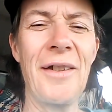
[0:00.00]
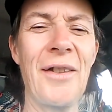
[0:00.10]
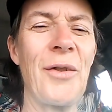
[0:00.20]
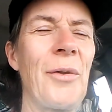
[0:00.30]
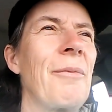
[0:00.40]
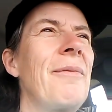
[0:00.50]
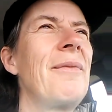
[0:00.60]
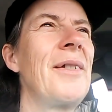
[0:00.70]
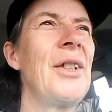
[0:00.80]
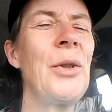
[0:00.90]

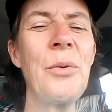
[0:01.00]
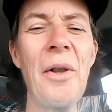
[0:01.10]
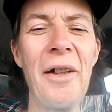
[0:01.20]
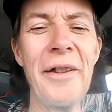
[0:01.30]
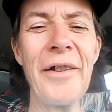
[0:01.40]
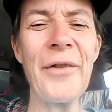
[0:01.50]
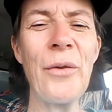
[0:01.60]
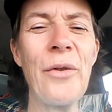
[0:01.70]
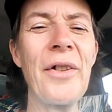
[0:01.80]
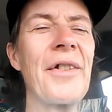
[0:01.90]
So, you are the
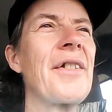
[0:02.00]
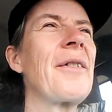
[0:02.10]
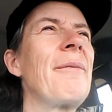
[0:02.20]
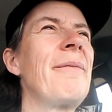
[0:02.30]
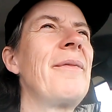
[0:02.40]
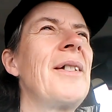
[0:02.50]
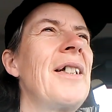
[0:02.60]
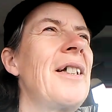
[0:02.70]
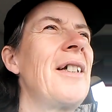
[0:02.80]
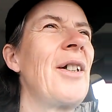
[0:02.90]
source
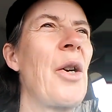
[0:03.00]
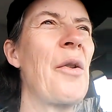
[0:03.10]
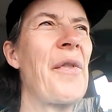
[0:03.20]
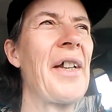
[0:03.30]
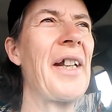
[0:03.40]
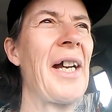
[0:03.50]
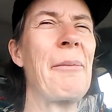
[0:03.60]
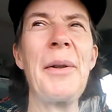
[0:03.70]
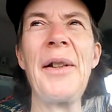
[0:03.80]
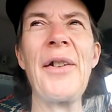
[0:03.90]
of that
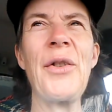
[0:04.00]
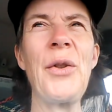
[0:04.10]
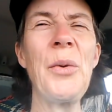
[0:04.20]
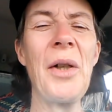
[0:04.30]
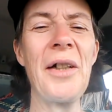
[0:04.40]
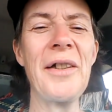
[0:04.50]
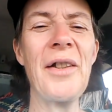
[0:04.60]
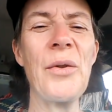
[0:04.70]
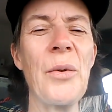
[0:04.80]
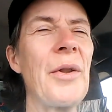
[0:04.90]
happiness, you are
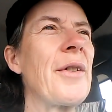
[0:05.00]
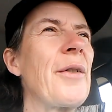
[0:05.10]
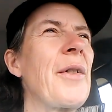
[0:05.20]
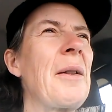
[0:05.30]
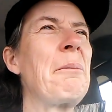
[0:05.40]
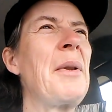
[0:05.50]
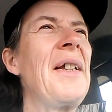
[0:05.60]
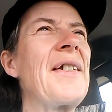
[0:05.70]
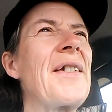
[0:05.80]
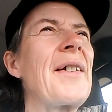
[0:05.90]
the source of that
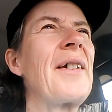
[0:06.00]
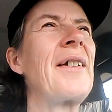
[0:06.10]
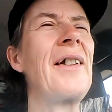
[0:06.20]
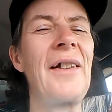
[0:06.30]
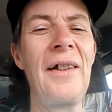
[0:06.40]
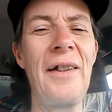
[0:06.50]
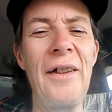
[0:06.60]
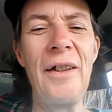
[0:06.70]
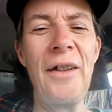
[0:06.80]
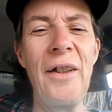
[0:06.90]
peace.
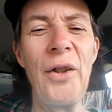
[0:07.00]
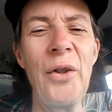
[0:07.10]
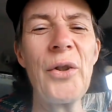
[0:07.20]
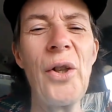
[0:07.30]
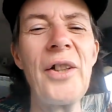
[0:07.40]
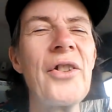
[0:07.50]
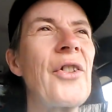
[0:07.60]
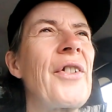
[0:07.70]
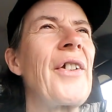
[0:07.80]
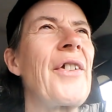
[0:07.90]
Your
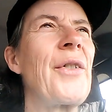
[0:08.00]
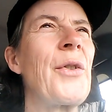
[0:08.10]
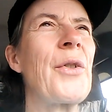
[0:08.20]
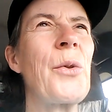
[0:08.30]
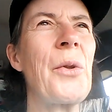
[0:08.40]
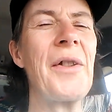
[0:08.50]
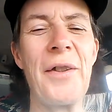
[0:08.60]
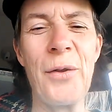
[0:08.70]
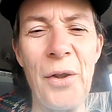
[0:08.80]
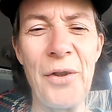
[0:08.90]
consciousness, your
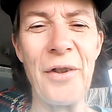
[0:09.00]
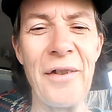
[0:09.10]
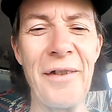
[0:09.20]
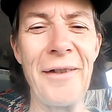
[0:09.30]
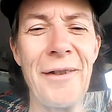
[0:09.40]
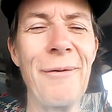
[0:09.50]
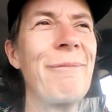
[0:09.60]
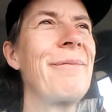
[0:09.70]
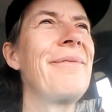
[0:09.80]
source of consciousness.